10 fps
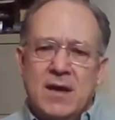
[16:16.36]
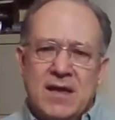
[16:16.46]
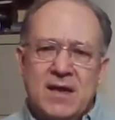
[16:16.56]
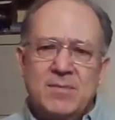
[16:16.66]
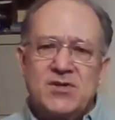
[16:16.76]

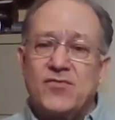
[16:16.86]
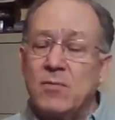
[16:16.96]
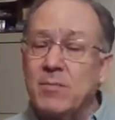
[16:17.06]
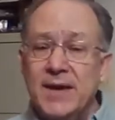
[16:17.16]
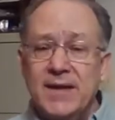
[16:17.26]
M is for
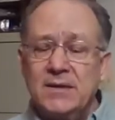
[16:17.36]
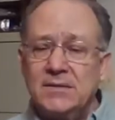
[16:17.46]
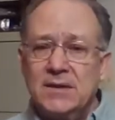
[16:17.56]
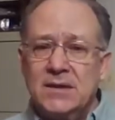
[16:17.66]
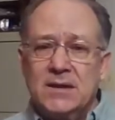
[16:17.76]
money.
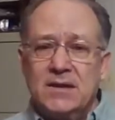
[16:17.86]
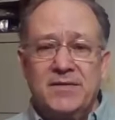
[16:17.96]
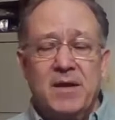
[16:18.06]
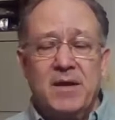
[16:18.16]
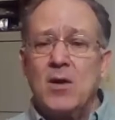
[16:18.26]

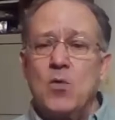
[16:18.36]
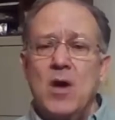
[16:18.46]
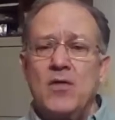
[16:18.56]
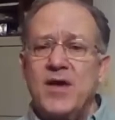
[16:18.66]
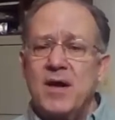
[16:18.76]
The amount of
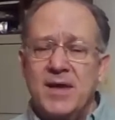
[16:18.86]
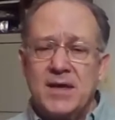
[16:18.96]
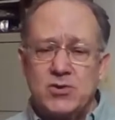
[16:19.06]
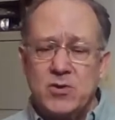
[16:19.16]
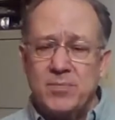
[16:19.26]
wealth coming
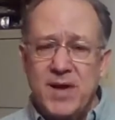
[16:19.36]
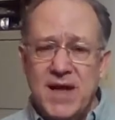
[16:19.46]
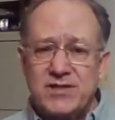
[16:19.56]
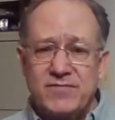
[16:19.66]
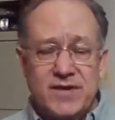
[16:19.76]
into
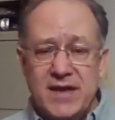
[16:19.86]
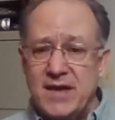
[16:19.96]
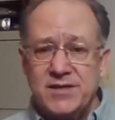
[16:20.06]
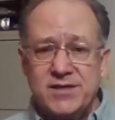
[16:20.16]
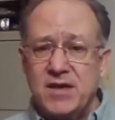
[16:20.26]
Onpassive,
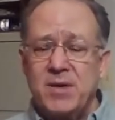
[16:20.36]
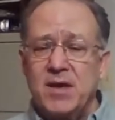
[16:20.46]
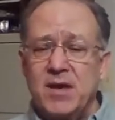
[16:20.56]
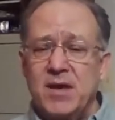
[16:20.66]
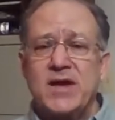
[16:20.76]
again, it's going to be
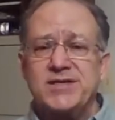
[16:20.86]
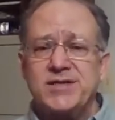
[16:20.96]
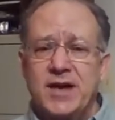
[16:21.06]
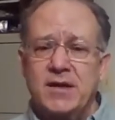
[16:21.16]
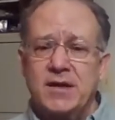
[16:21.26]

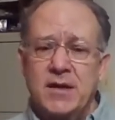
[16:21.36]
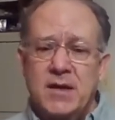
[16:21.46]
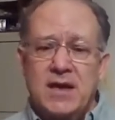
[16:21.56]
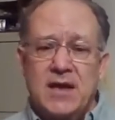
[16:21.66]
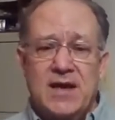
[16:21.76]
unprecedented.
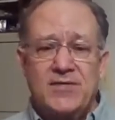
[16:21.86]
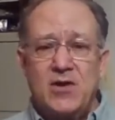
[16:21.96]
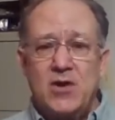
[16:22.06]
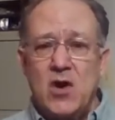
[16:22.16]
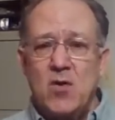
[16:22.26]
And
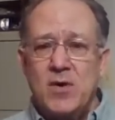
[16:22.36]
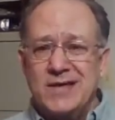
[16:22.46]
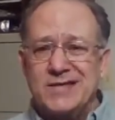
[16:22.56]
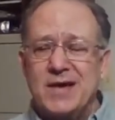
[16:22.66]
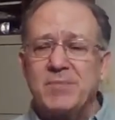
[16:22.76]
then O
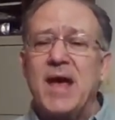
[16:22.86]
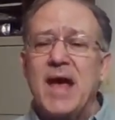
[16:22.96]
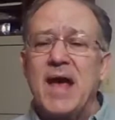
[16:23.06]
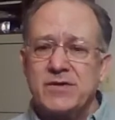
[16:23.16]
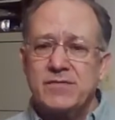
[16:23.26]
is
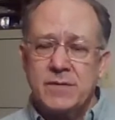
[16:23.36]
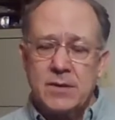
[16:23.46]
Onpassive.